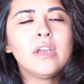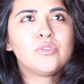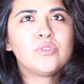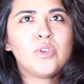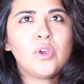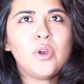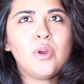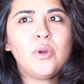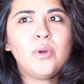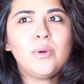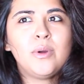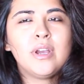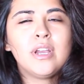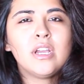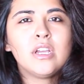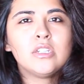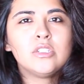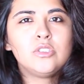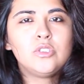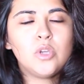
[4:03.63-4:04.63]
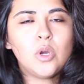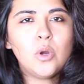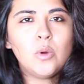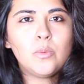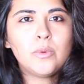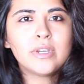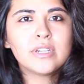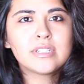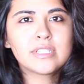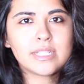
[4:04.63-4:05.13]
So
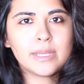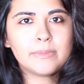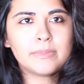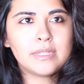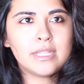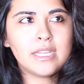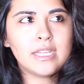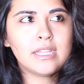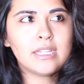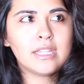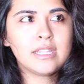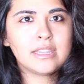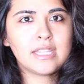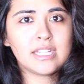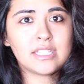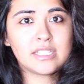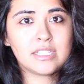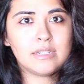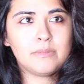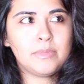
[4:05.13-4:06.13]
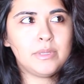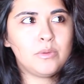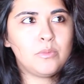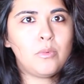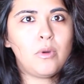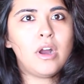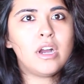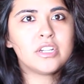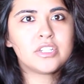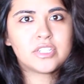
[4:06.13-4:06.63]
don't wear something that's gonna be
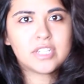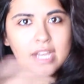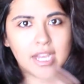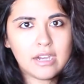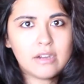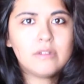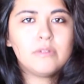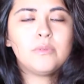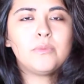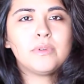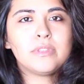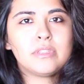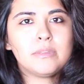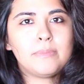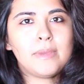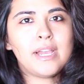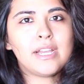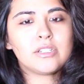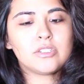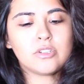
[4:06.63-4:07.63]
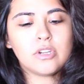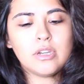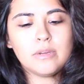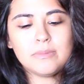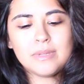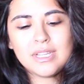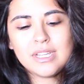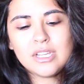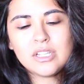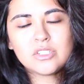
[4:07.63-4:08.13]
washed out with the
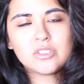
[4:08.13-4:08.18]
backdrop.